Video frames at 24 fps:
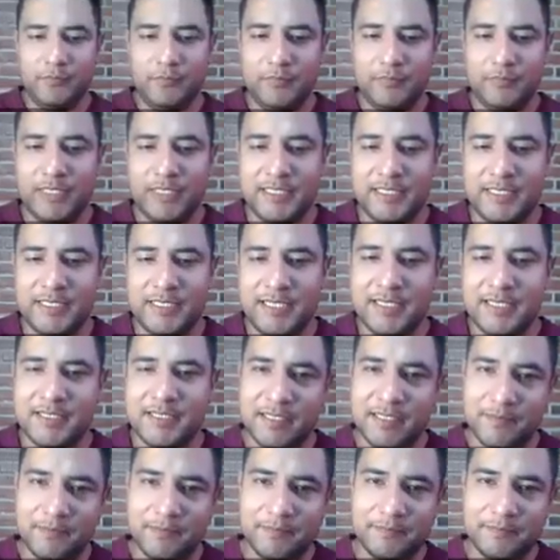the
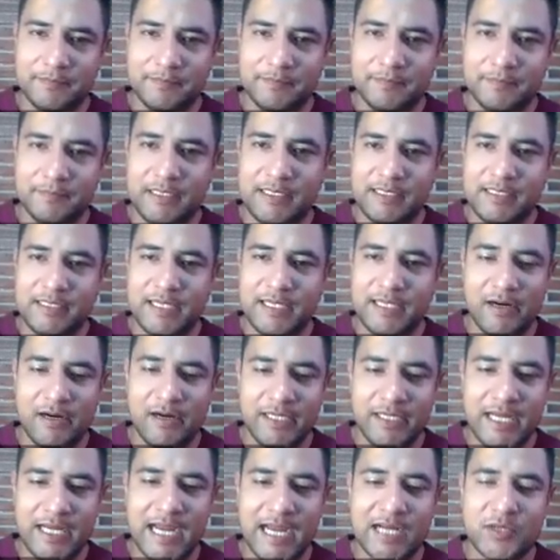system. These are
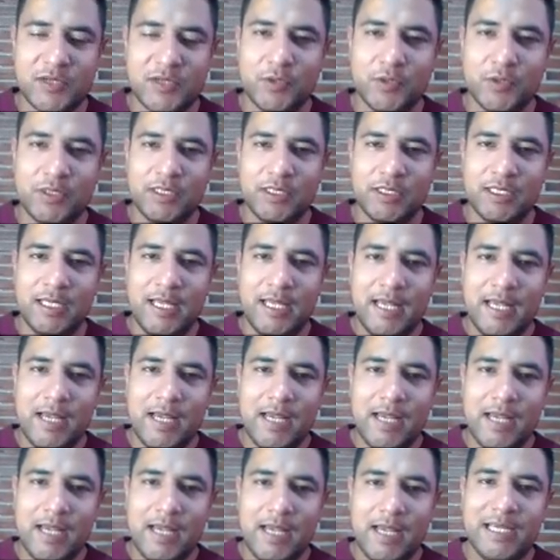the actual
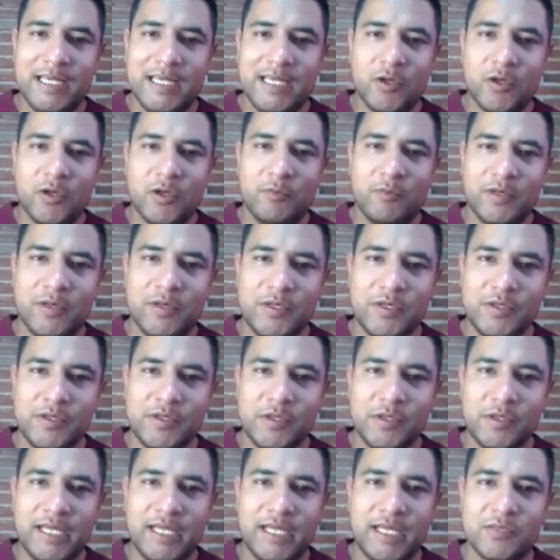Maya numbers.
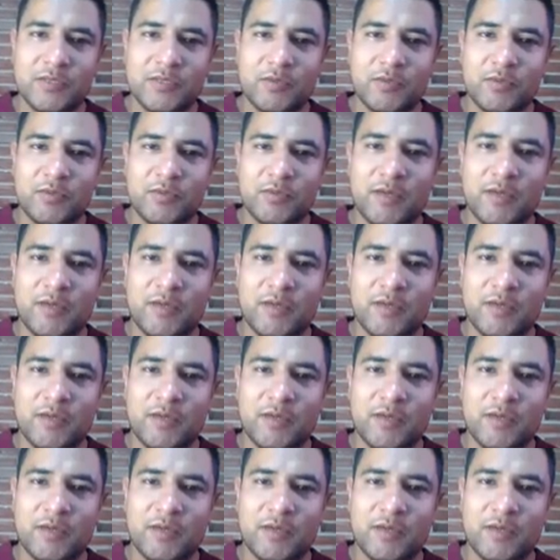Okay, this is one of the